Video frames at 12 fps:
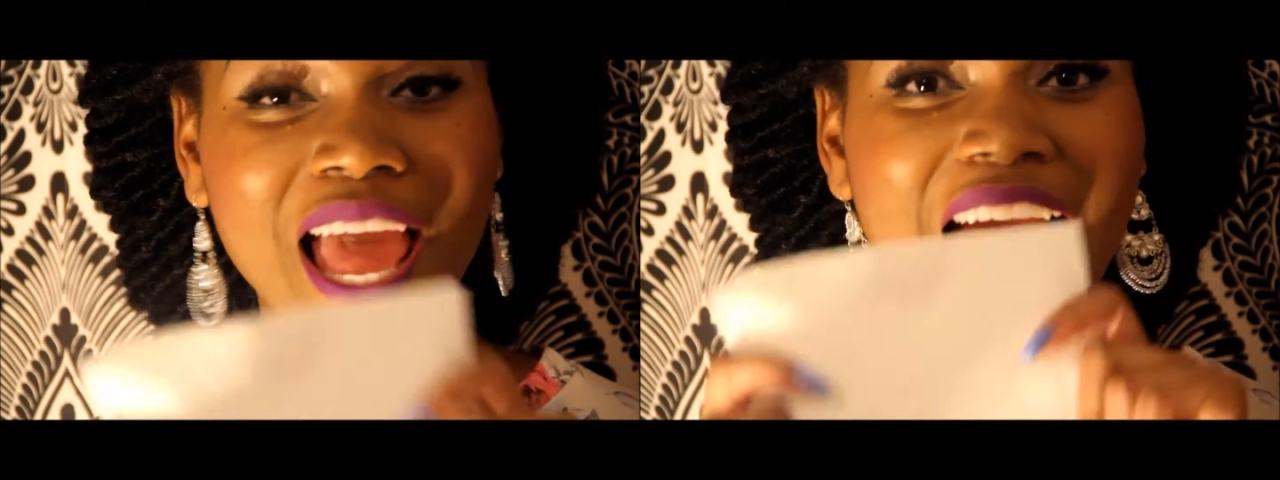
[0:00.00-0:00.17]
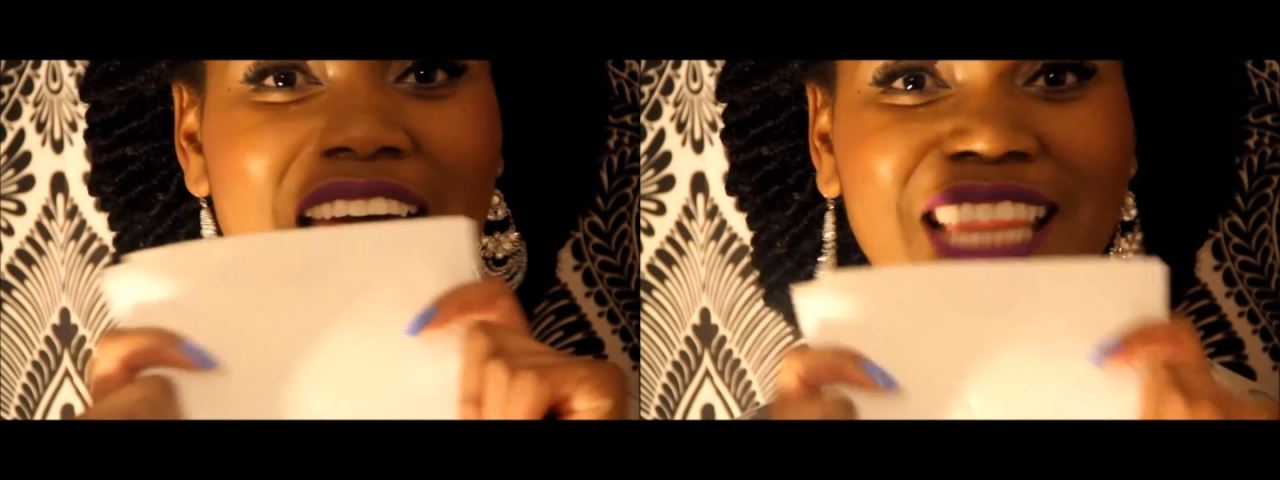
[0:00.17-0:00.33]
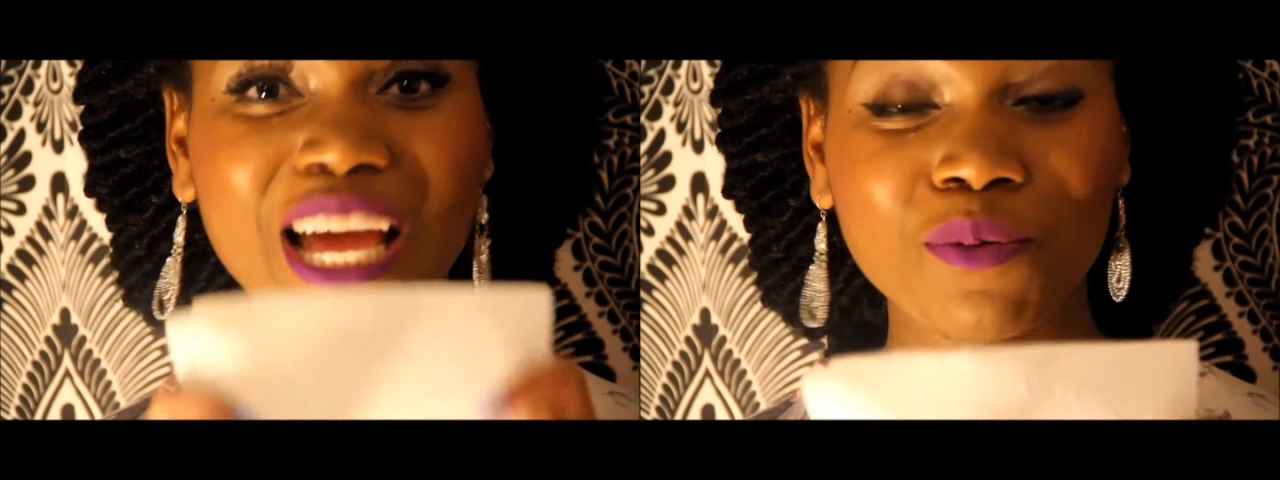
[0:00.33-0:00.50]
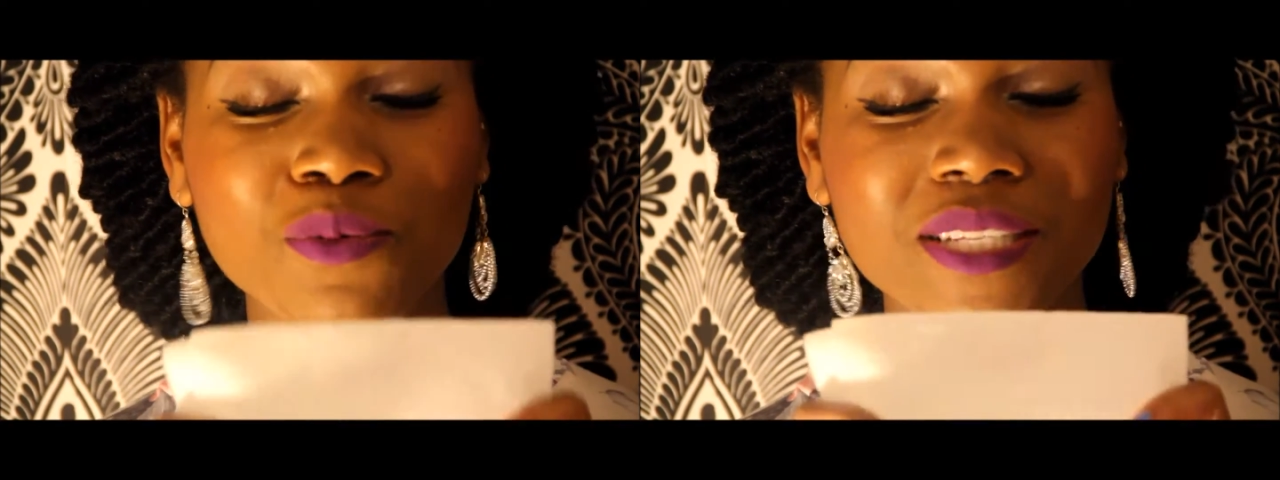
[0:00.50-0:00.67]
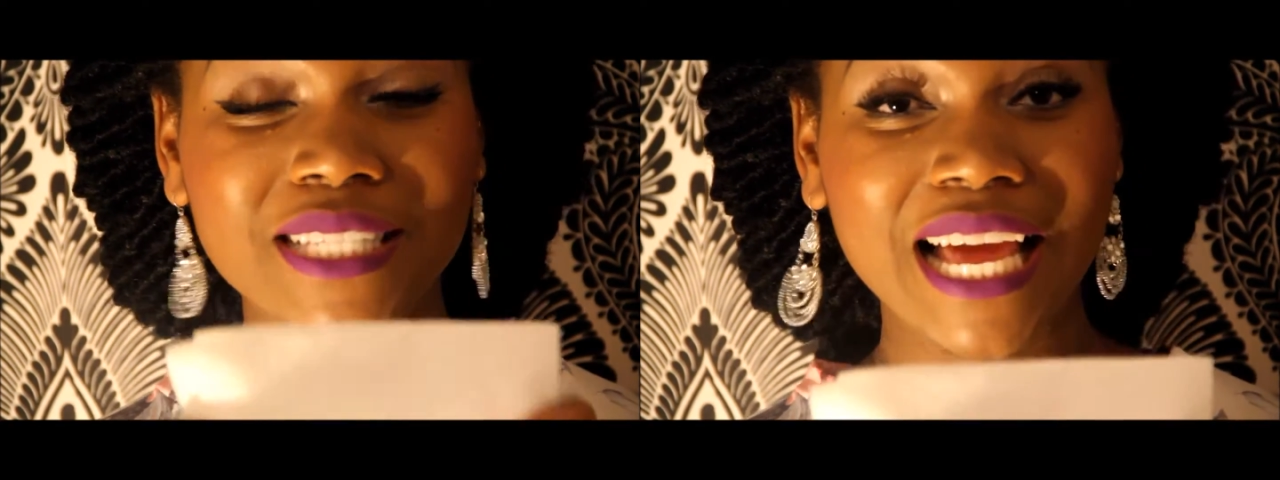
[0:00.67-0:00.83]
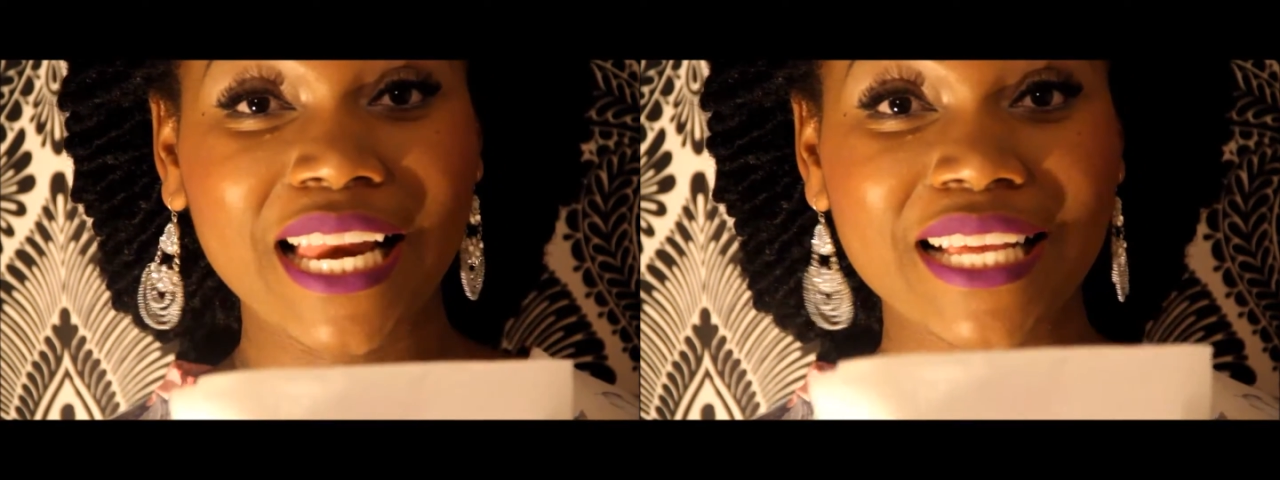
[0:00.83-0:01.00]
and that will
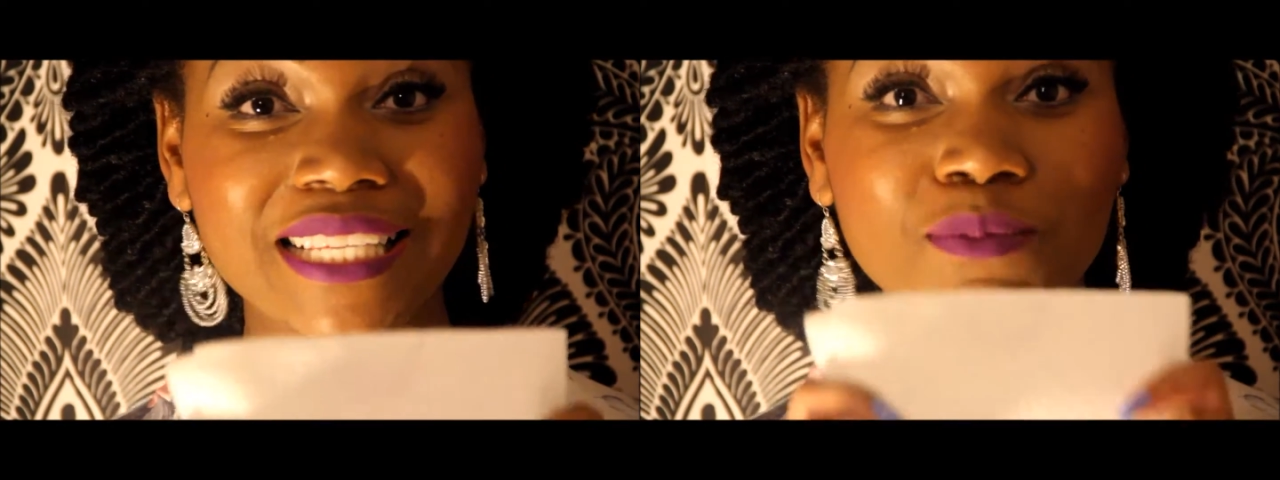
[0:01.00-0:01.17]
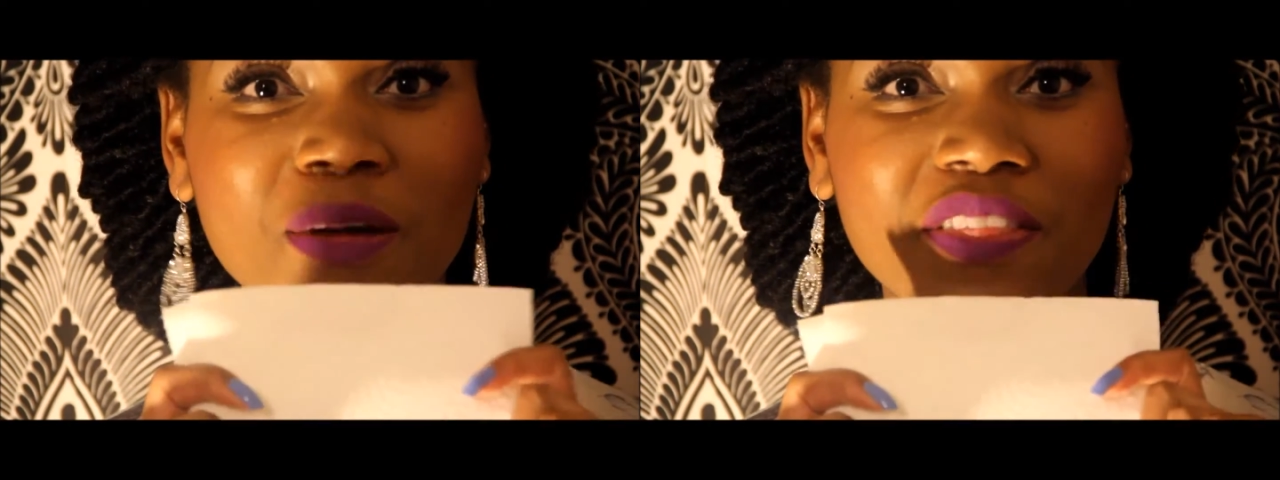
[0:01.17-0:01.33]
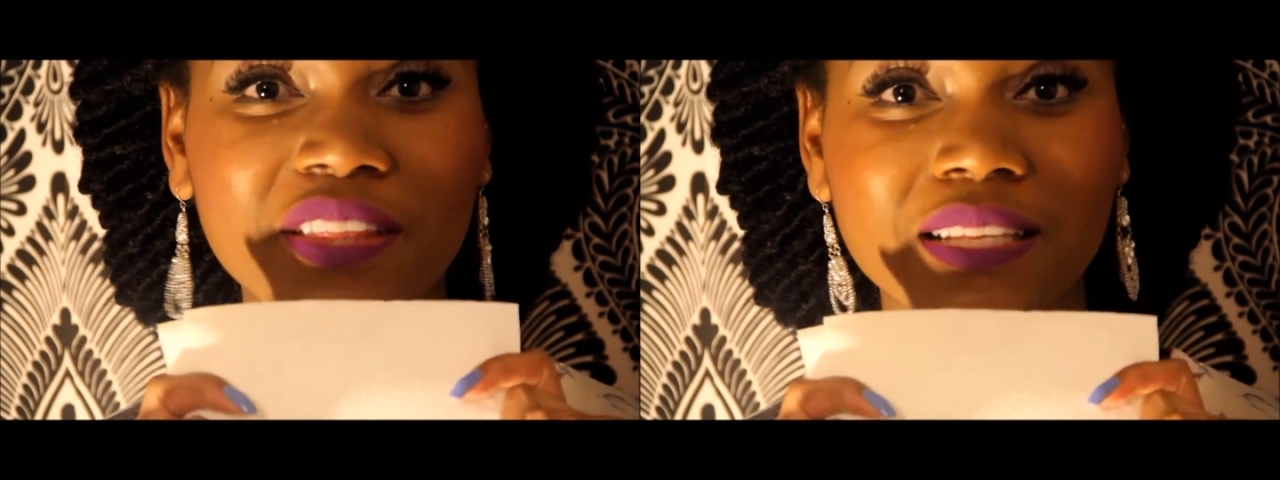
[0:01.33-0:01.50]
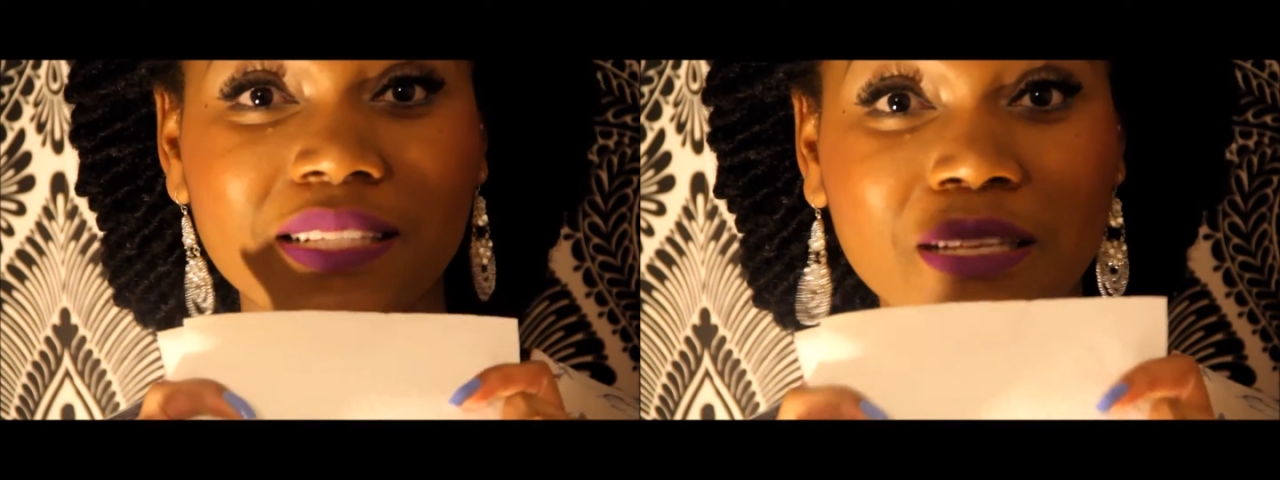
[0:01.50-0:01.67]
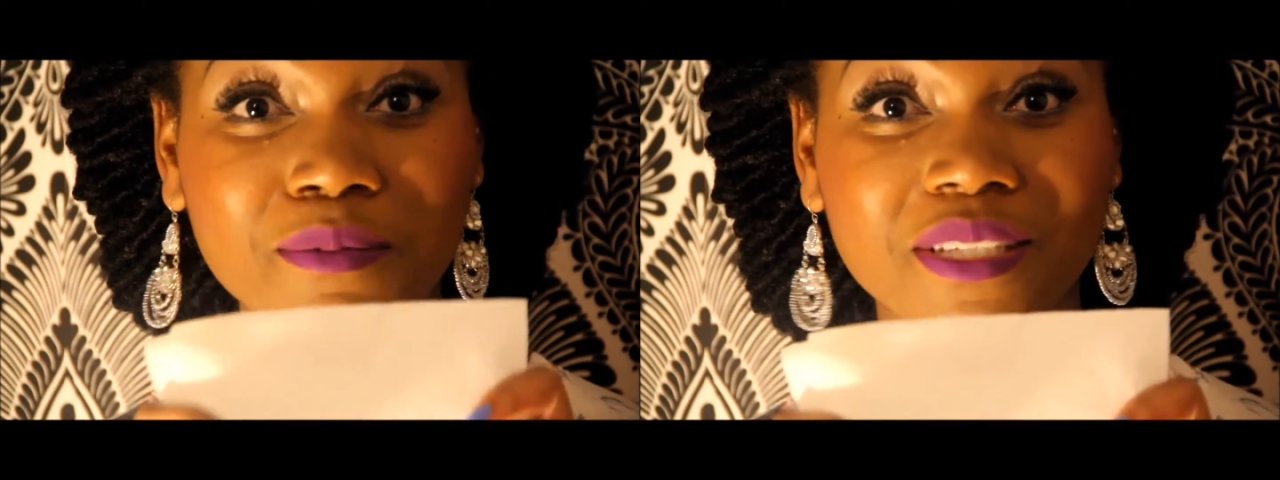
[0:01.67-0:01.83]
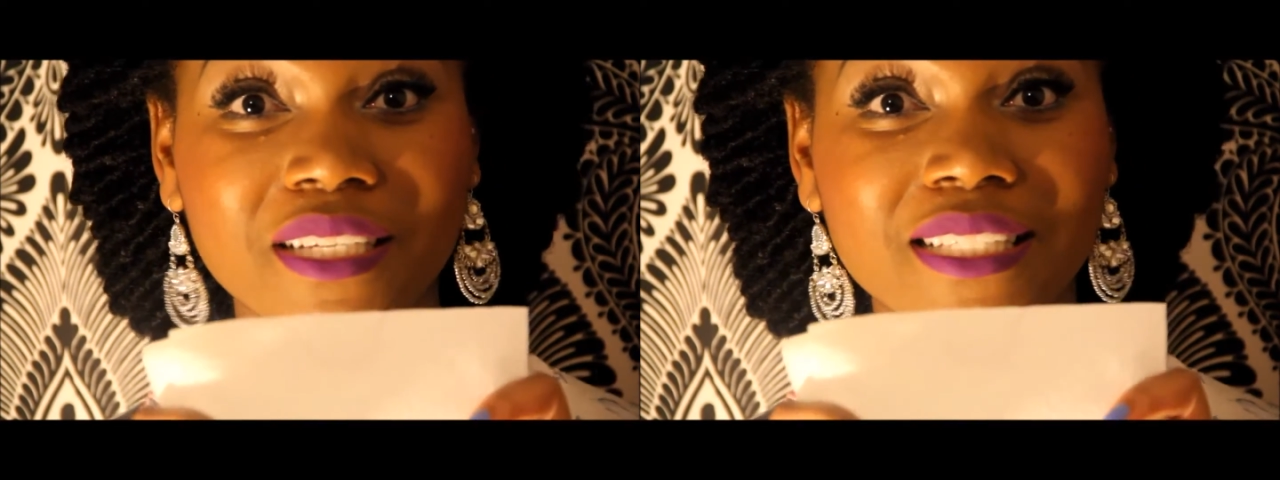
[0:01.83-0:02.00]
tell us whether this
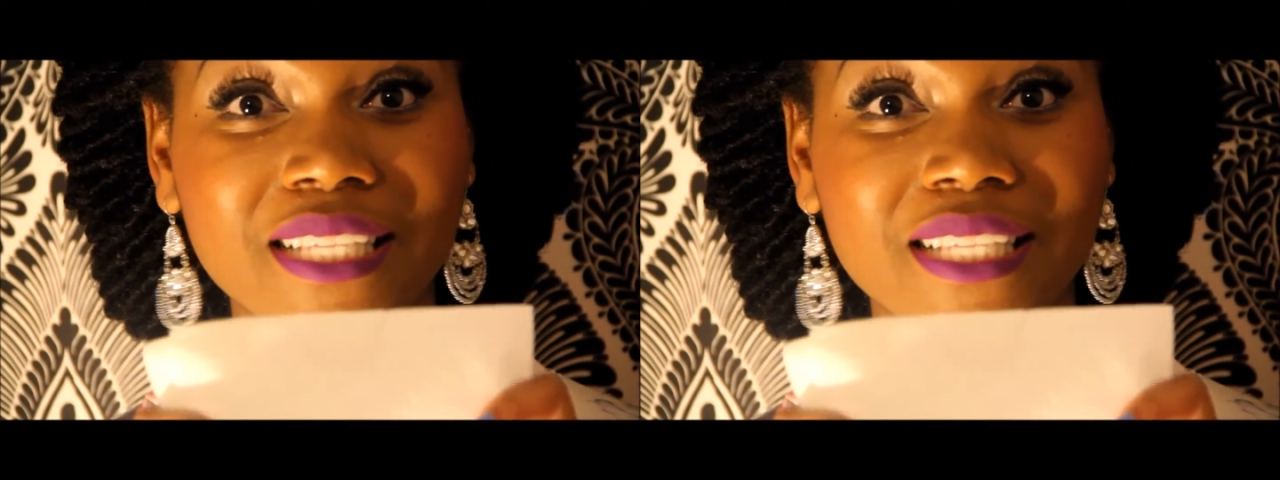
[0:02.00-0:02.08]
lipstick is